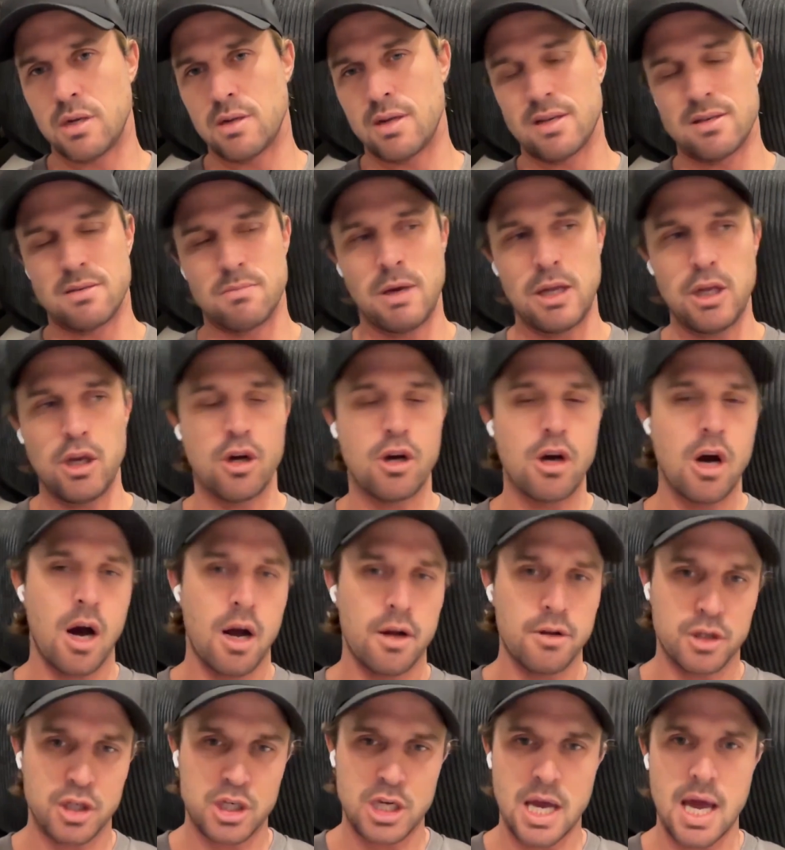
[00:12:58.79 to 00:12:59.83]
It doesn't mean you
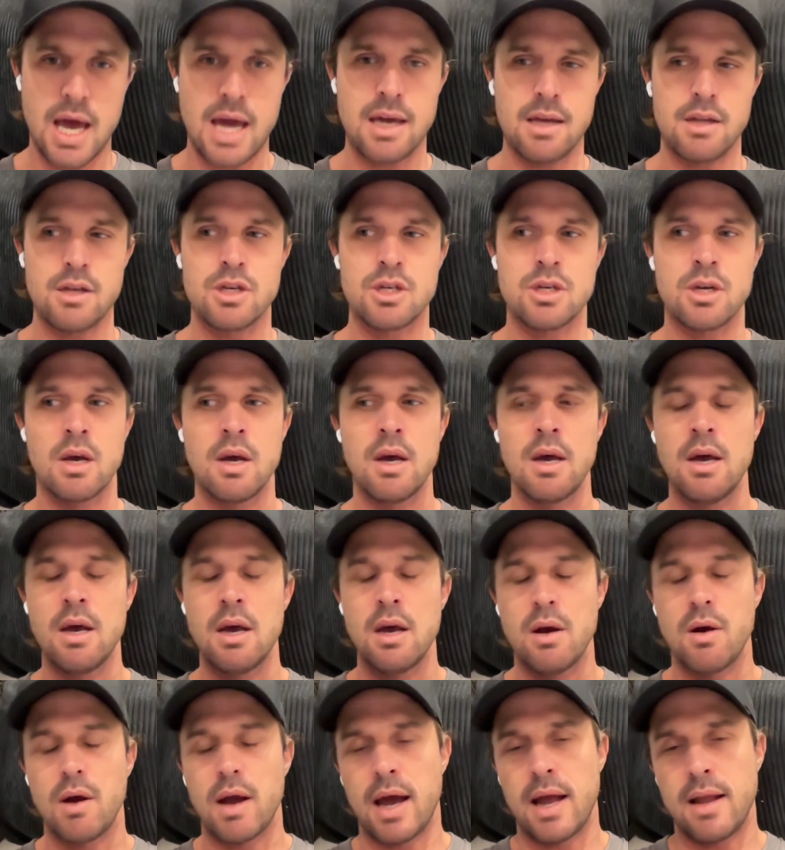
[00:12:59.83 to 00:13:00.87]
can't change
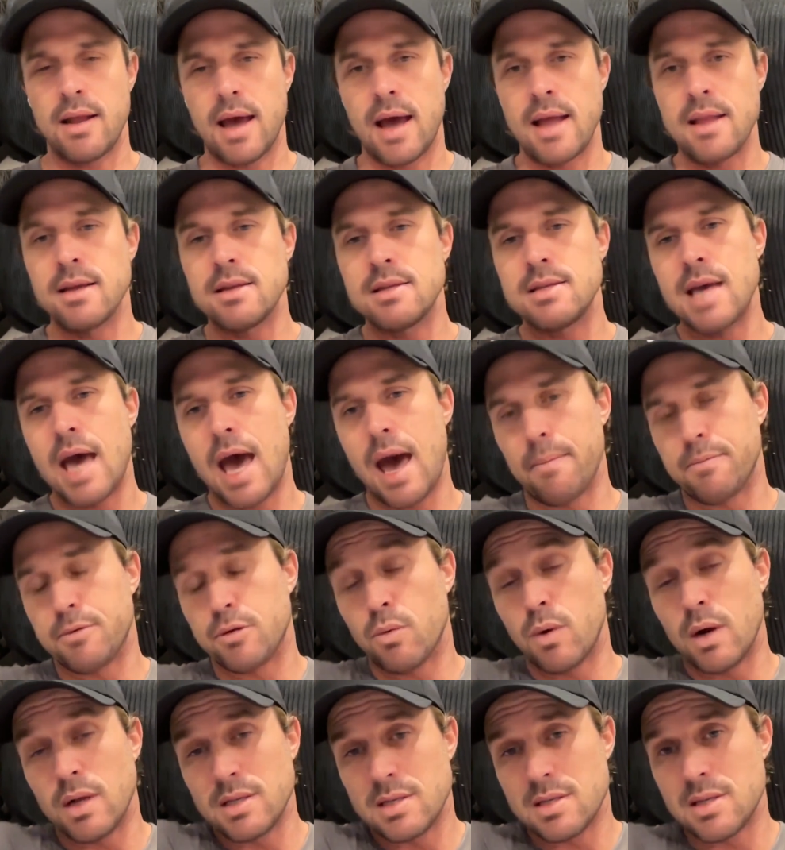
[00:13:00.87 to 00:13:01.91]
and adapt
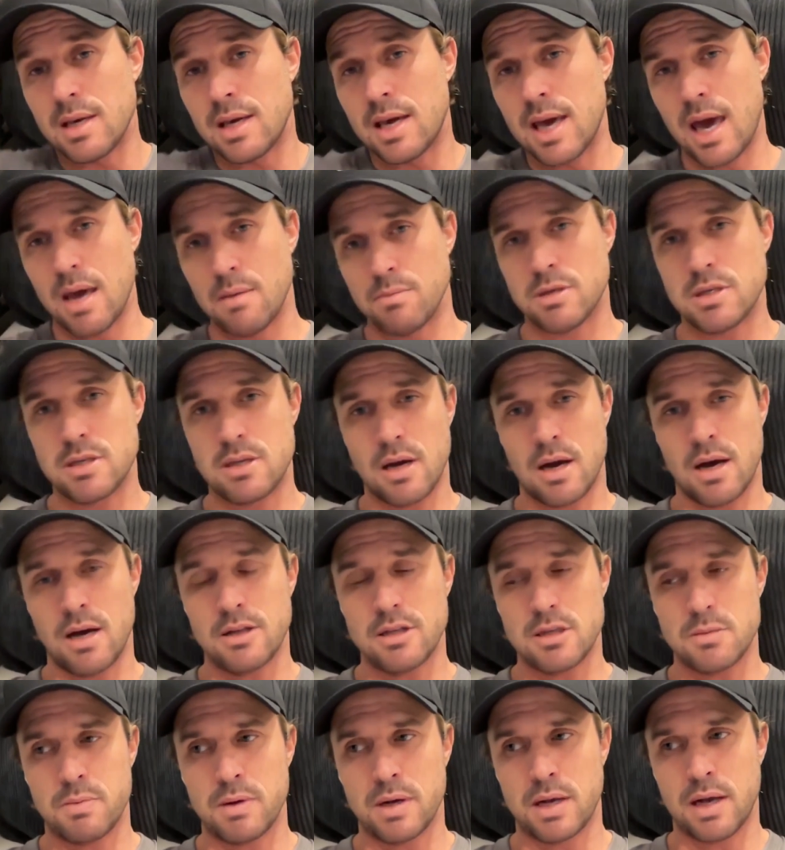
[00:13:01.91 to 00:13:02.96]
once the game
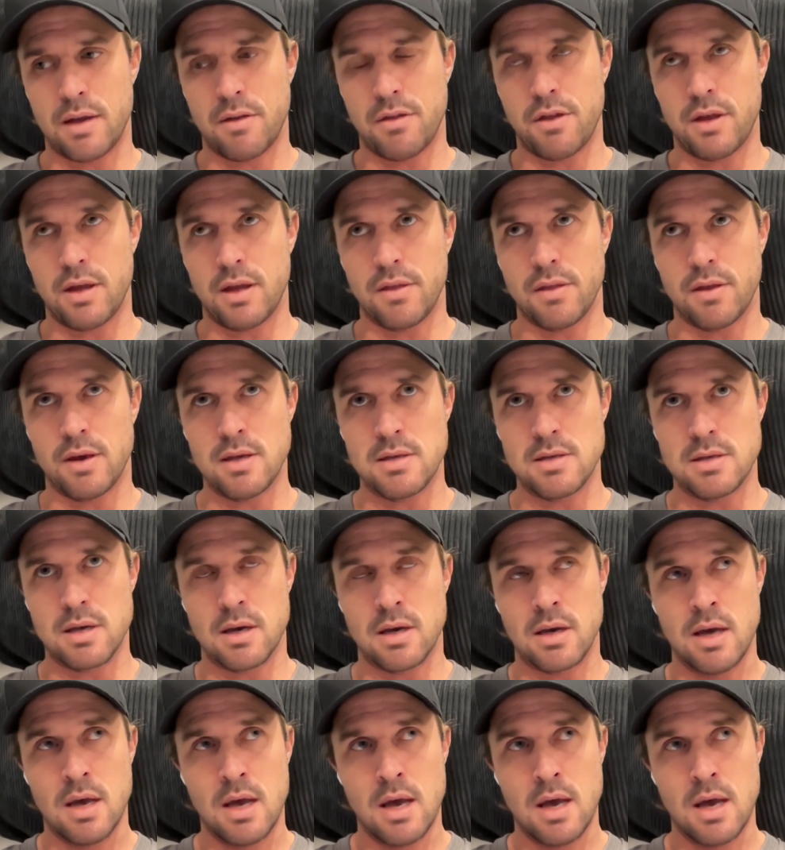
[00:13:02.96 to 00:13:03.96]
starts, but I think there's a